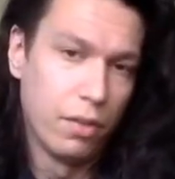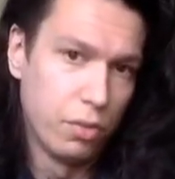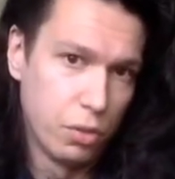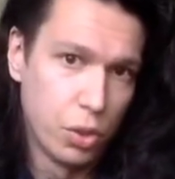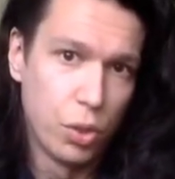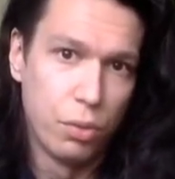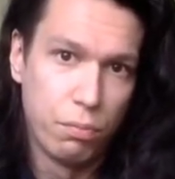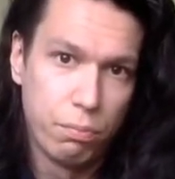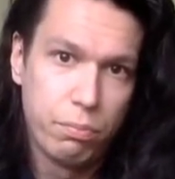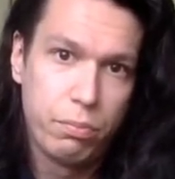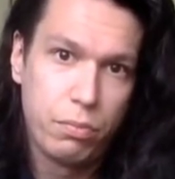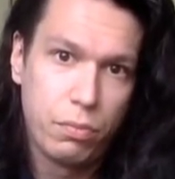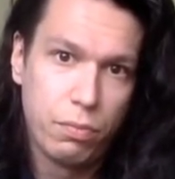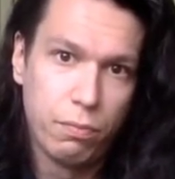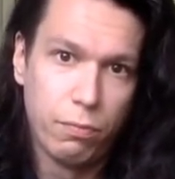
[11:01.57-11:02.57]
the
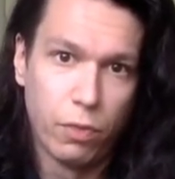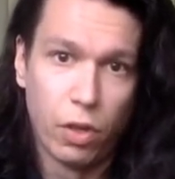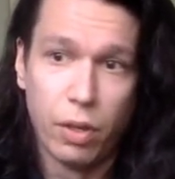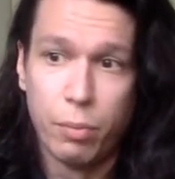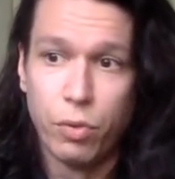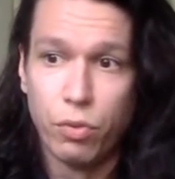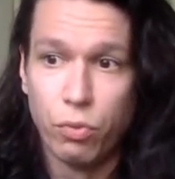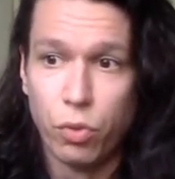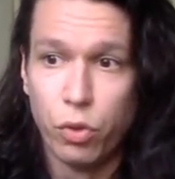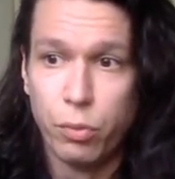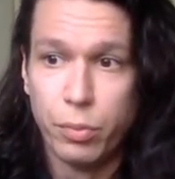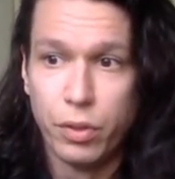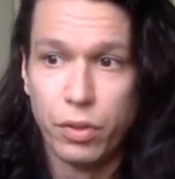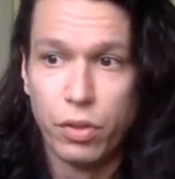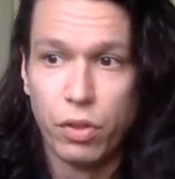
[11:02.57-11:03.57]
vibe of the room
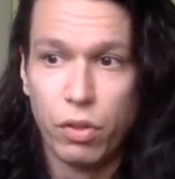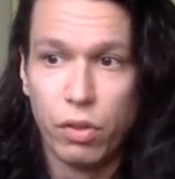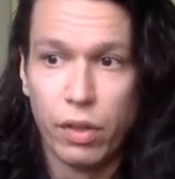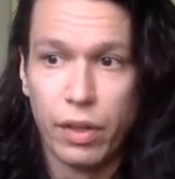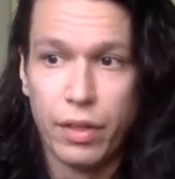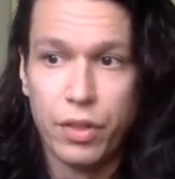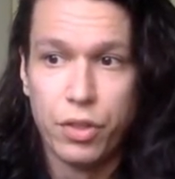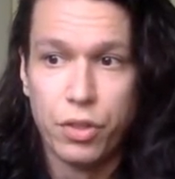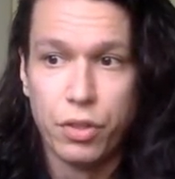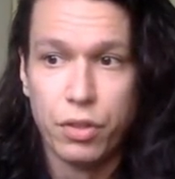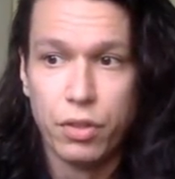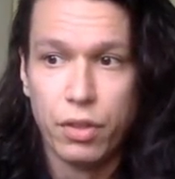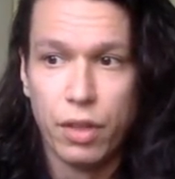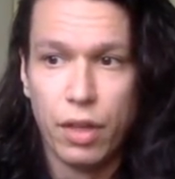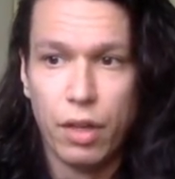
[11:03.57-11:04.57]
and the
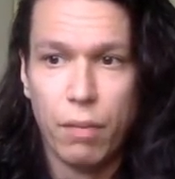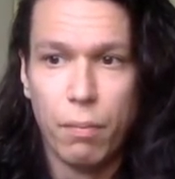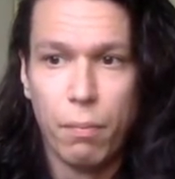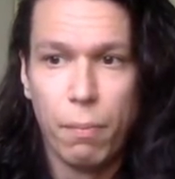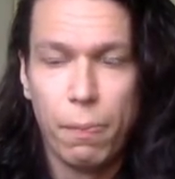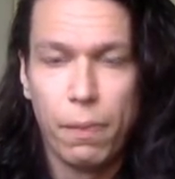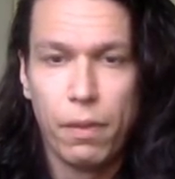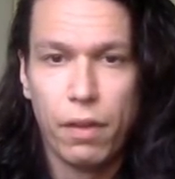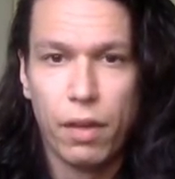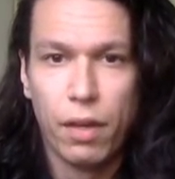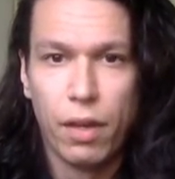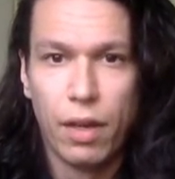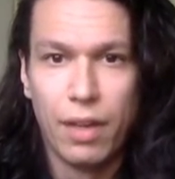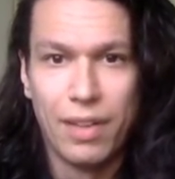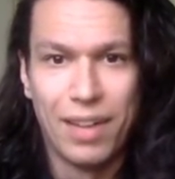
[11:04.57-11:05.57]
congregation.
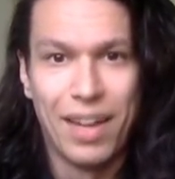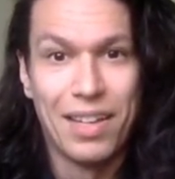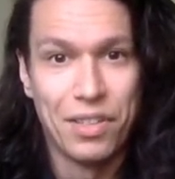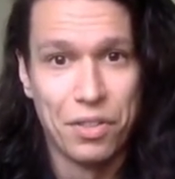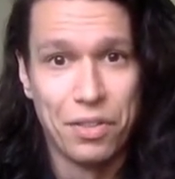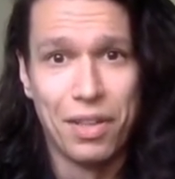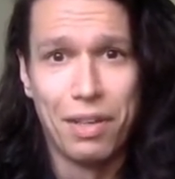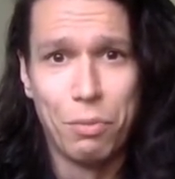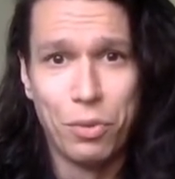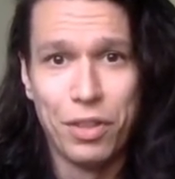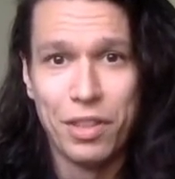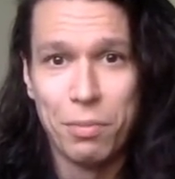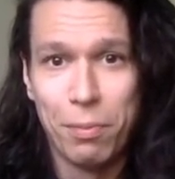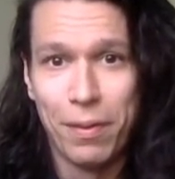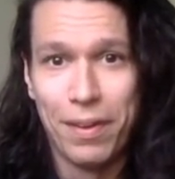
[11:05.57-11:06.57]
And as the name would
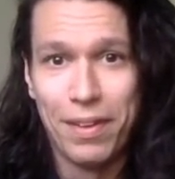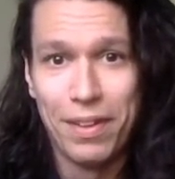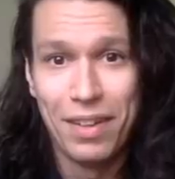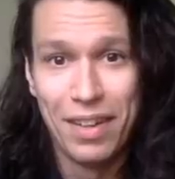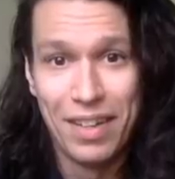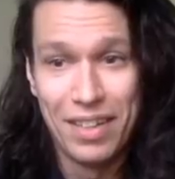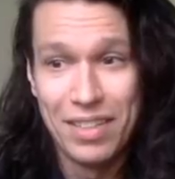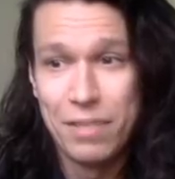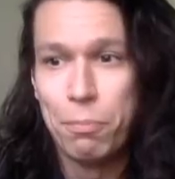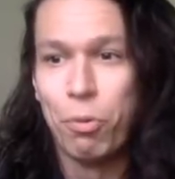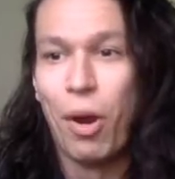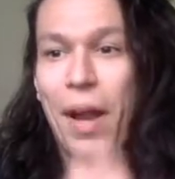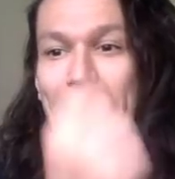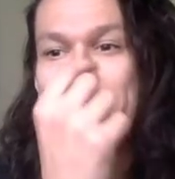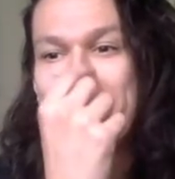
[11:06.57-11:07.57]

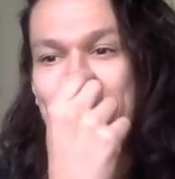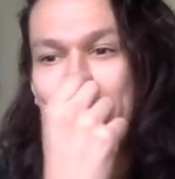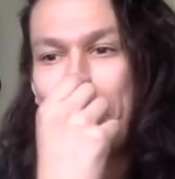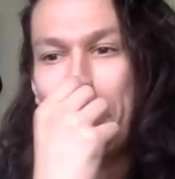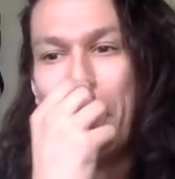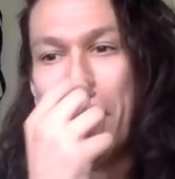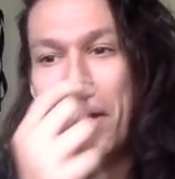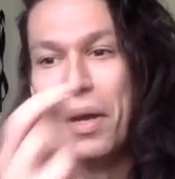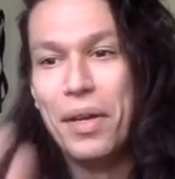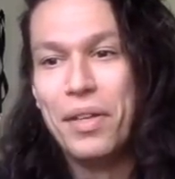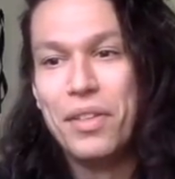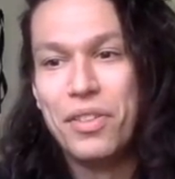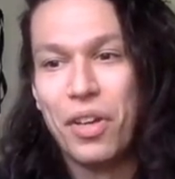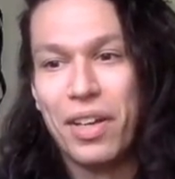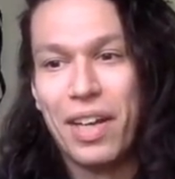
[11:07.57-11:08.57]
express,
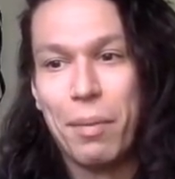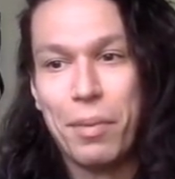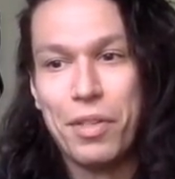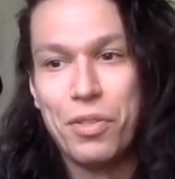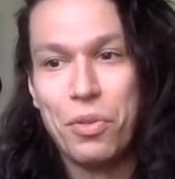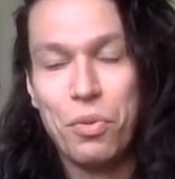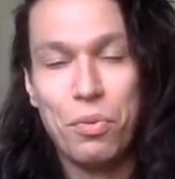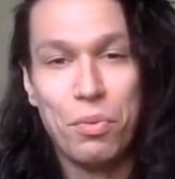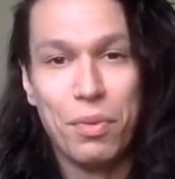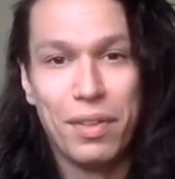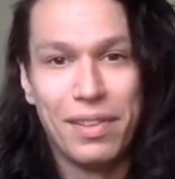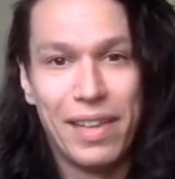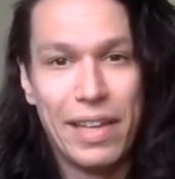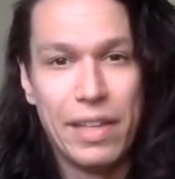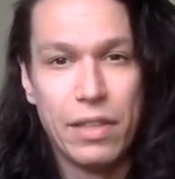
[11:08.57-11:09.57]
dynamics do
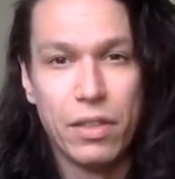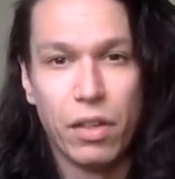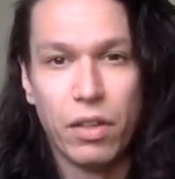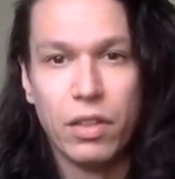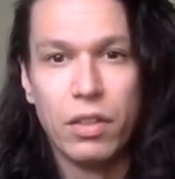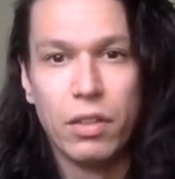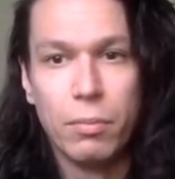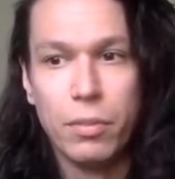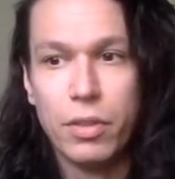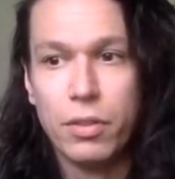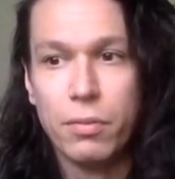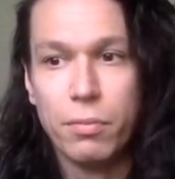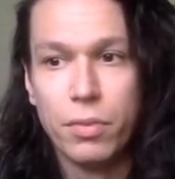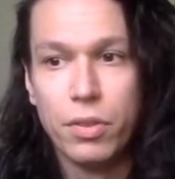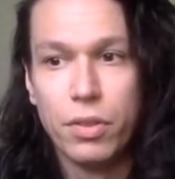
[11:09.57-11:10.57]
lend
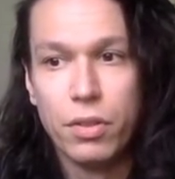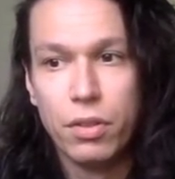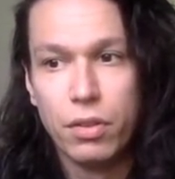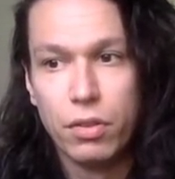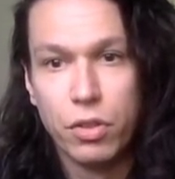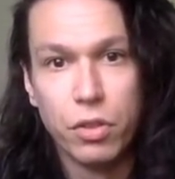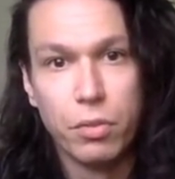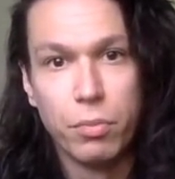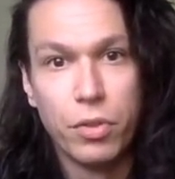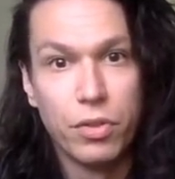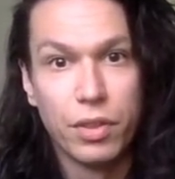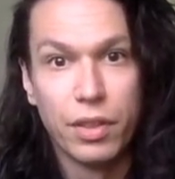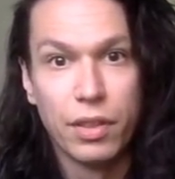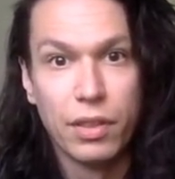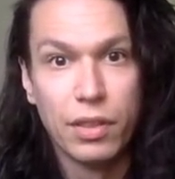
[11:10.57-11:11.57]
dynamism to the
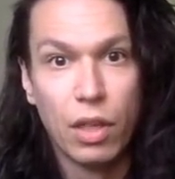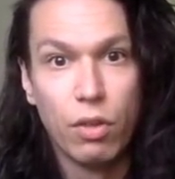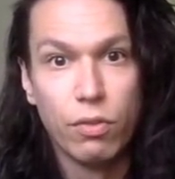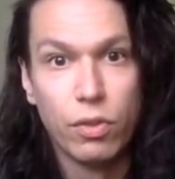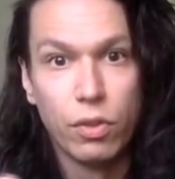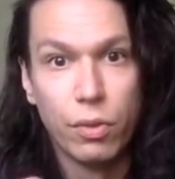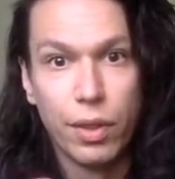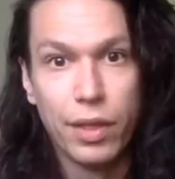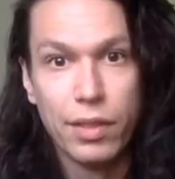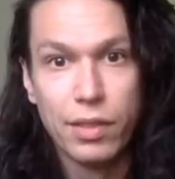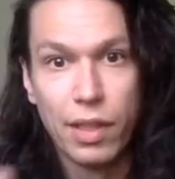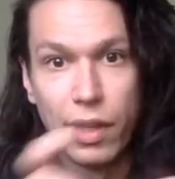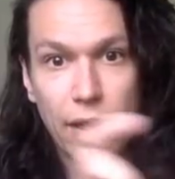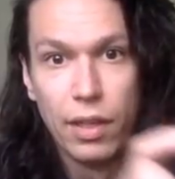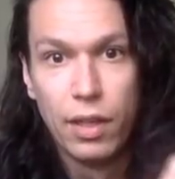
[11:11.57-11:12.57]
music itself, and creates
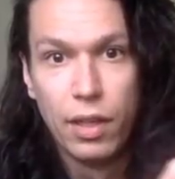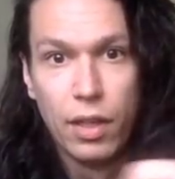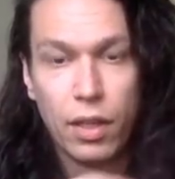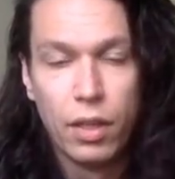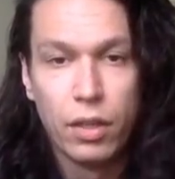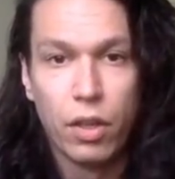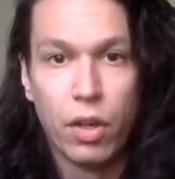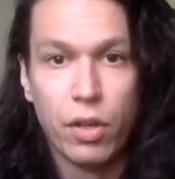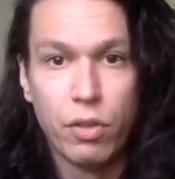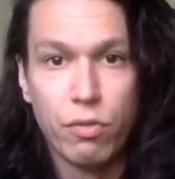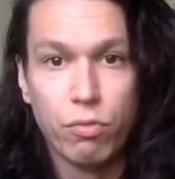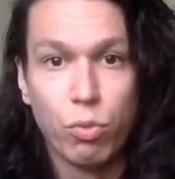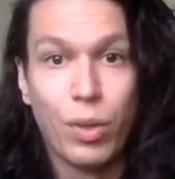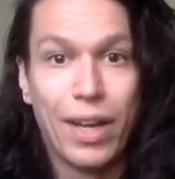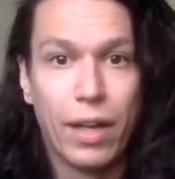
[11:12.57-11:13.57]
that kind
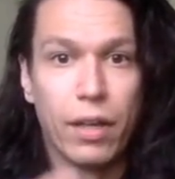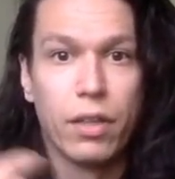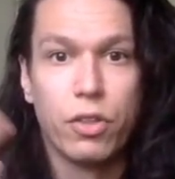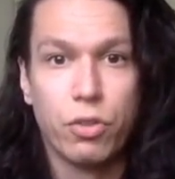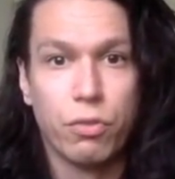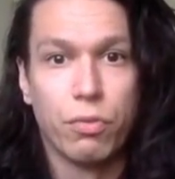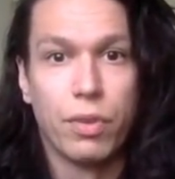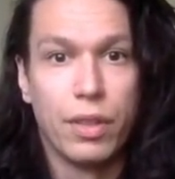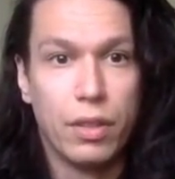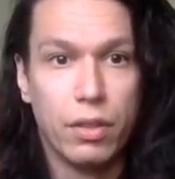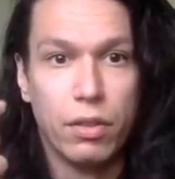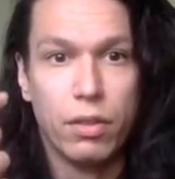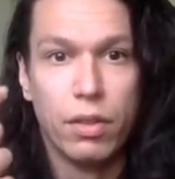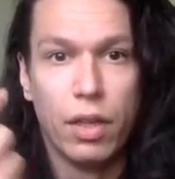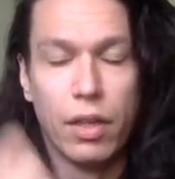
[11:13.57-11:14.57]
of reactionary
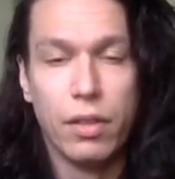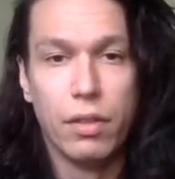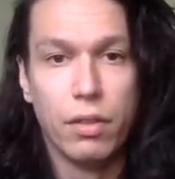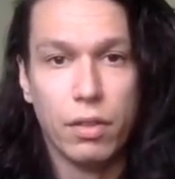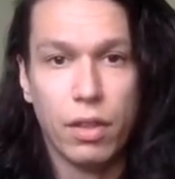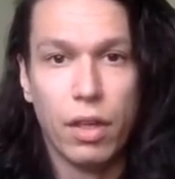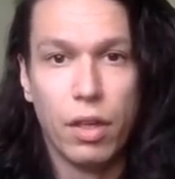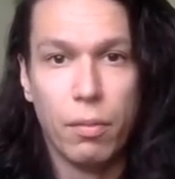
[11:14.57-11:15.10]
and